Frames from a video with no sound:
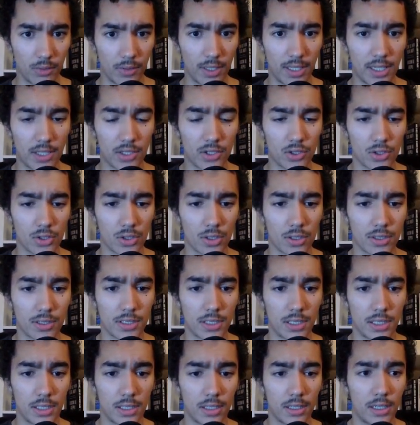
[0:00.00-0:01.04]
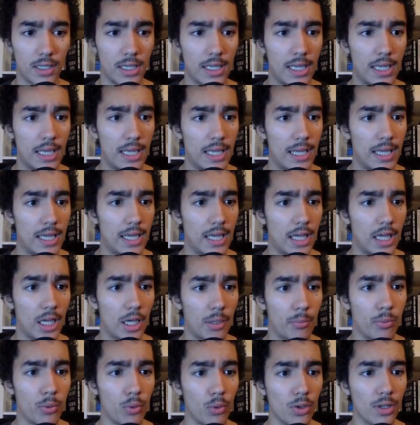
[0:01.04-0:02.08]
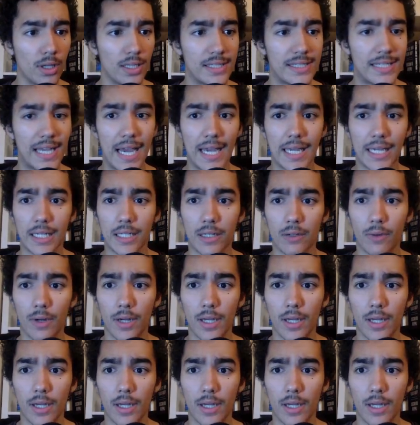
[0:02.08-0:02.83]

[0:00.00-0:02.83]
in a certain pool, exactly,